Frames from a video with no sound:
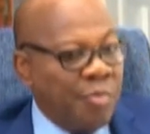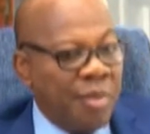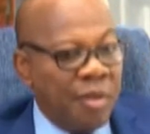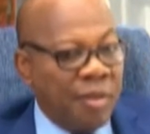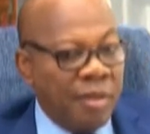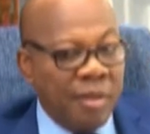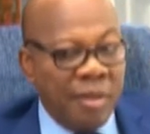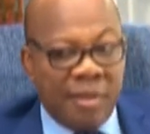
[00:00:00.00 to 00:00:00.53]

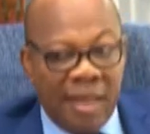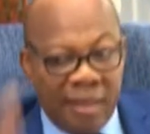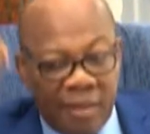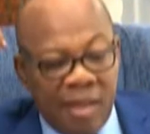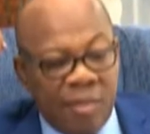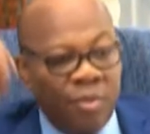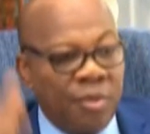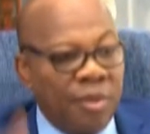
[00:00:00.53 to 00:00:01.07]
politician sat in
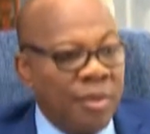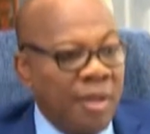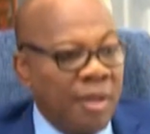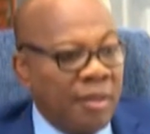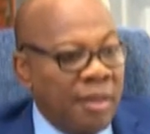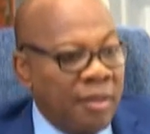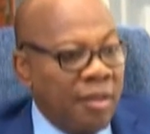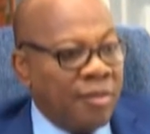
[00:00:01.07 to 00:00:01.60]
Abuja and
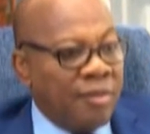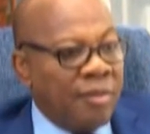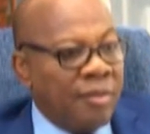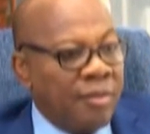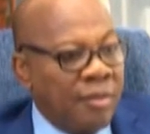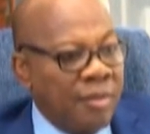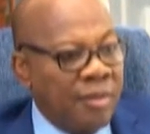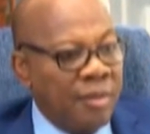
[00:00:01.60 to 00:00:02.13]
did nothing.
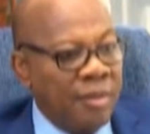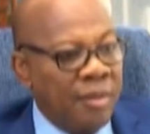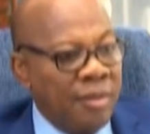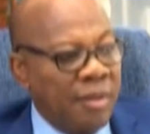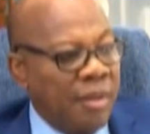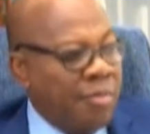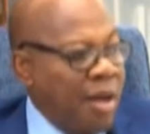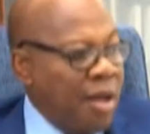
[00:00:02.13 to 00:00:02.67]

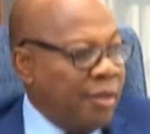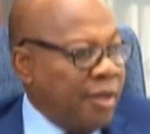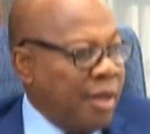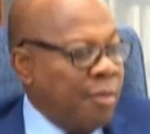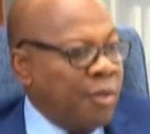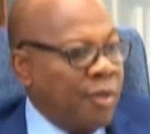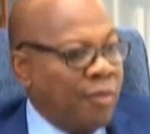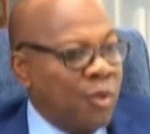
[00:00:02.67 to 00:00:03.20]
The prime
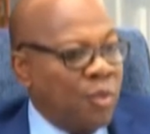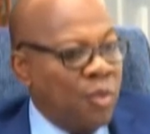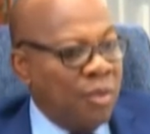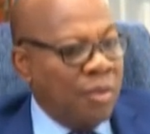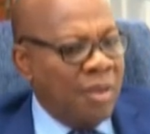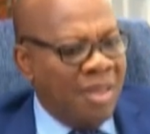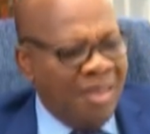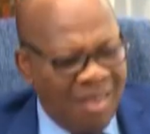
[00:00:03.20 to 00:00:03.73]
ministers of this
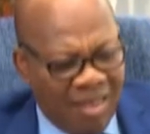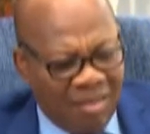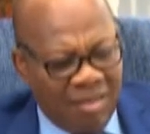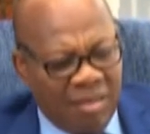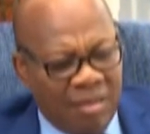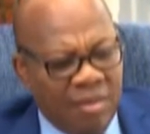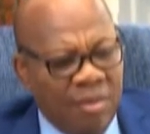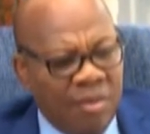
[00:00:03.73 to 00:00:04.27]
world did
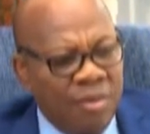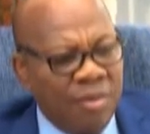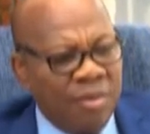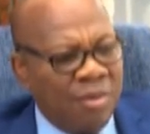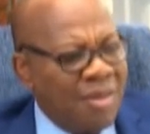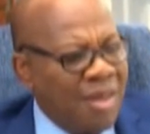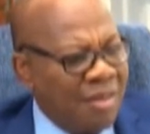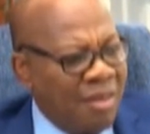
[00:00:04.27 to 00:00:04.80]
nothing.
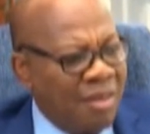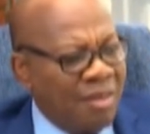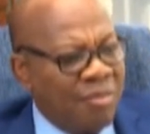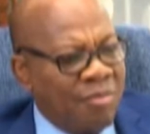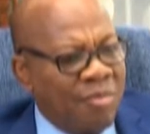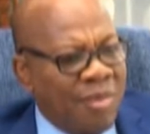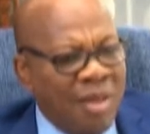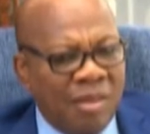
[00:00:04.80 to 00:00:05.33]
So that's not, the,
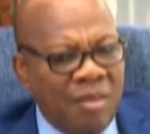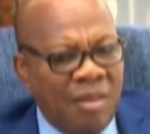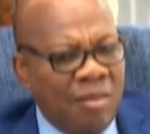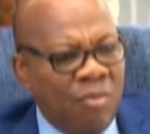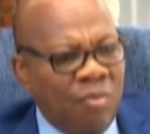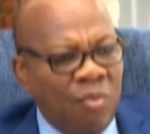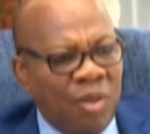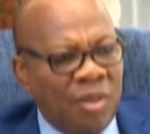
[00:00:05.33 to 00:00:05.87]
that's not the,
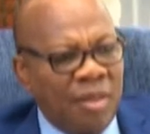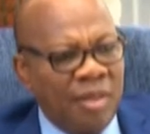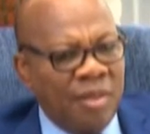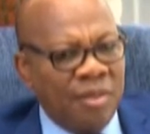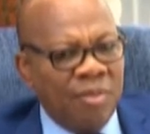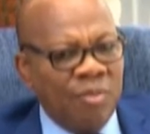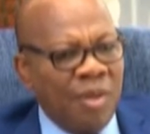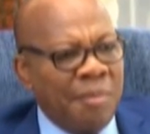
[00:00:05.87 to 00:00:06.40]
what it
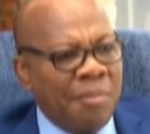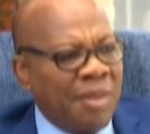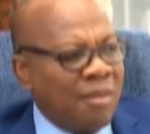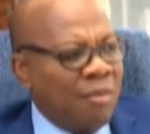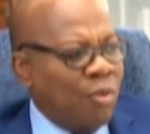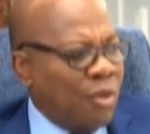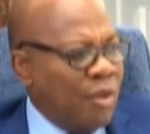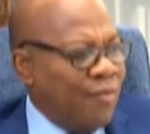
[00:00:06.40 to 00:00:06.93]
is. I'm
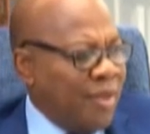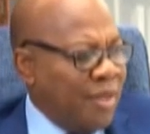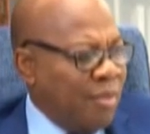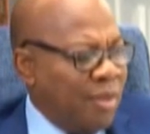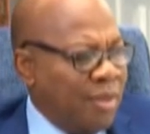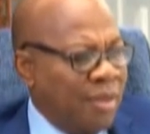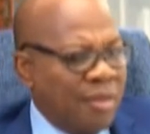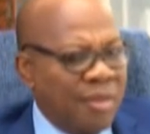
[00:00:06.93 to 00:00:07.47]
not looking for
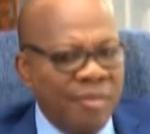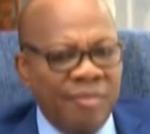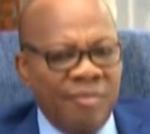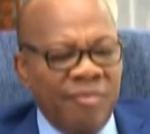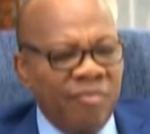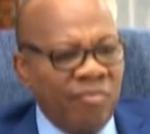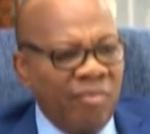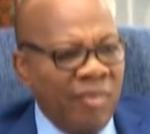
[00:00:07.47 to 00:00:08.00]
anybody's
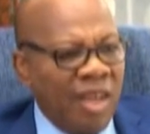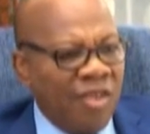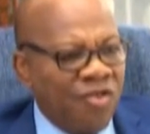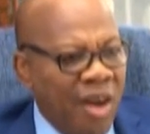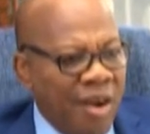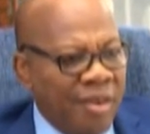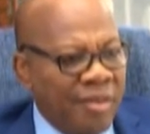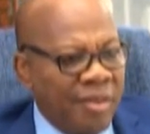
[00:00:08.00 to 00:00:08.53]

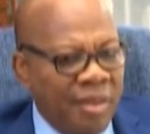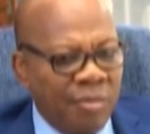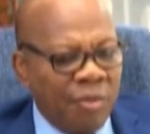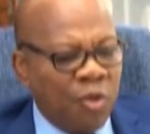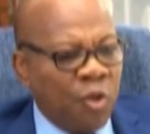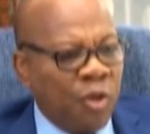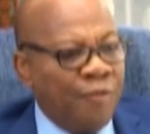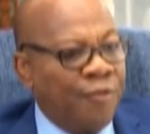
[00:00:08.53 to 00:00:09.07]
charity. I'm
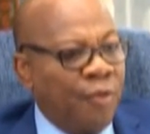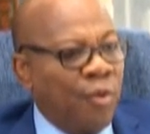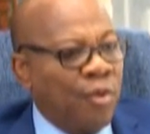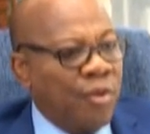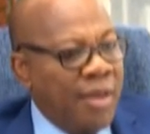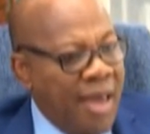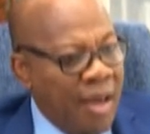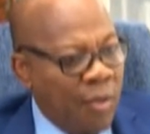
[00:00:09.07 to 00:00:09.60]
just looking for
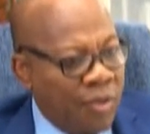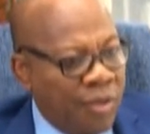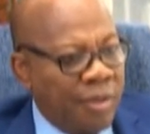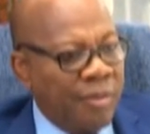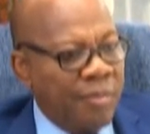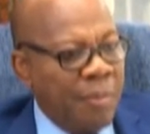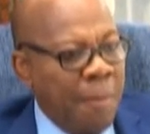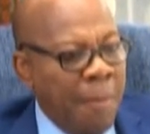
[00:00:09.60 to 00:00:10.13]
equity.
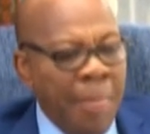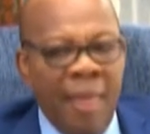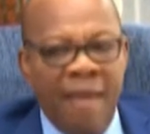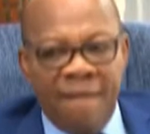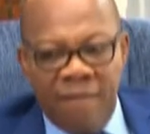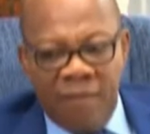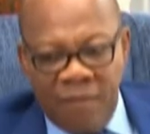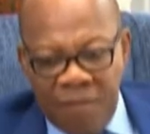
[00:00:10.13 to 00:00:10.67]

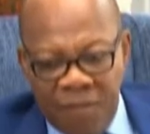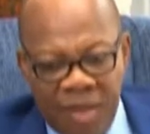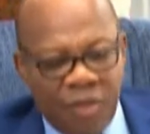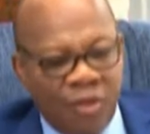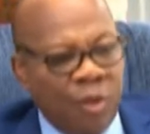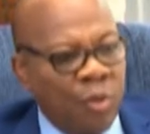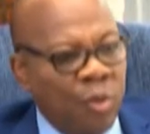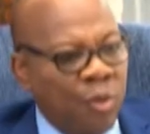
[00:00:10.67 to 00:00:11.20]
Fix
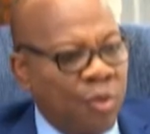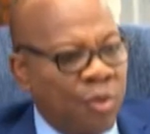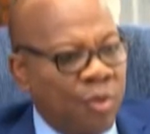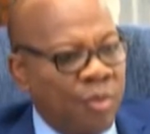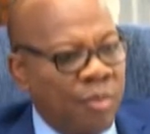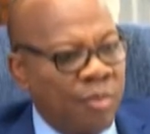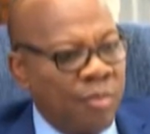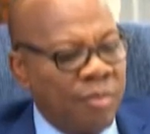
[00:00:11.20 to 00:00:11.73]
the
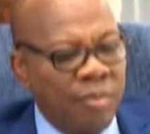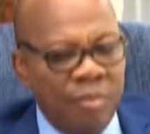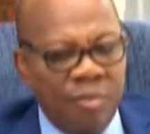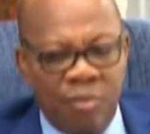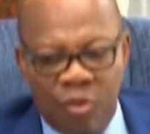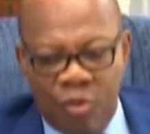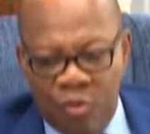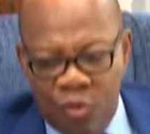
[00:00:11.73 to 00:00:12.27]
roads.
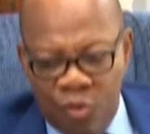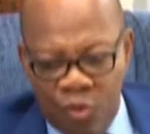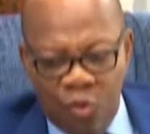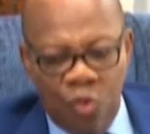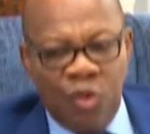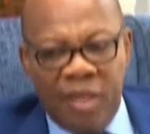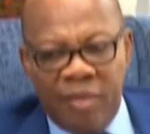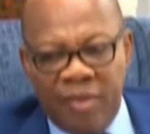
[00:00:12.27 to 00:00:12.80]

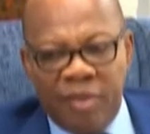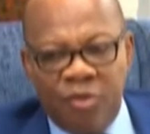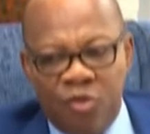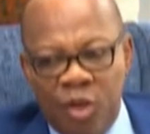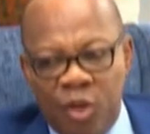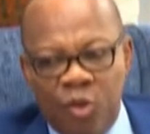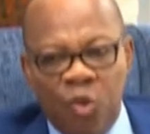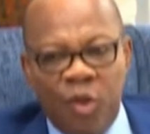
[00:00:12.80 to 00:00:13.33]
Do the things
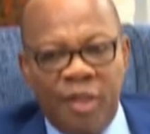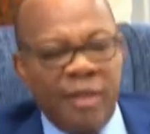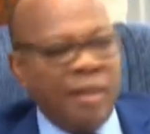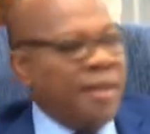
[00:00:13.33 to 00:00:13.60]
you are doing